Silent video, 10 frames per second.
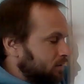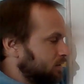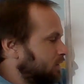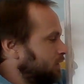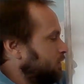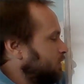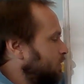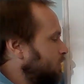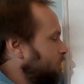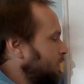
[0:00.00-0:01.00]
All right,
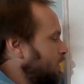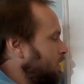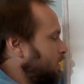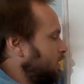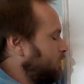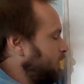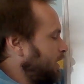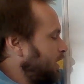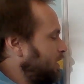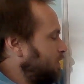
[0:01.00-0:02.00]
so if I
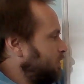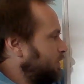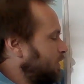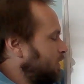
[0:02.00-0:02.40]
have,